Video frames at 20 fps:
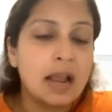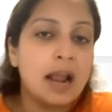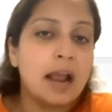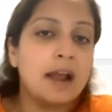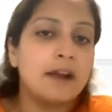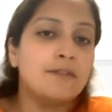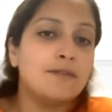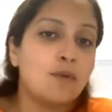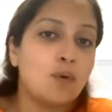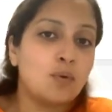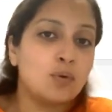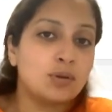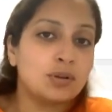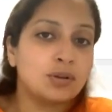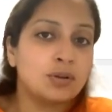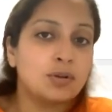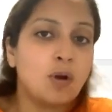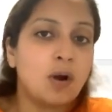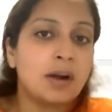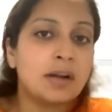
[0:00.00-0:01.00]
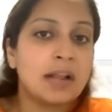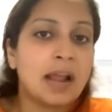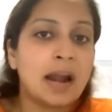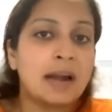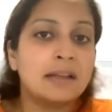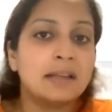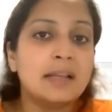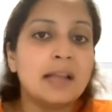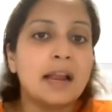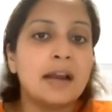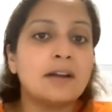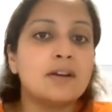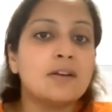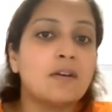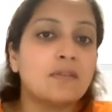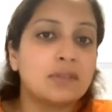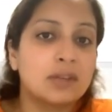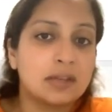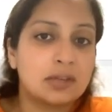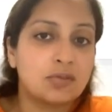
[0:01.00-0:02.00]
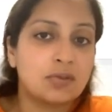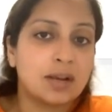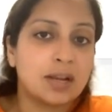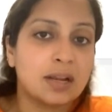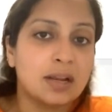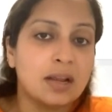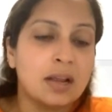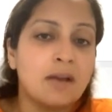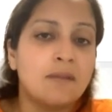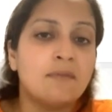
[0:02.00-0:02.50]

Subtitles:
and 4th dot at the end of the string,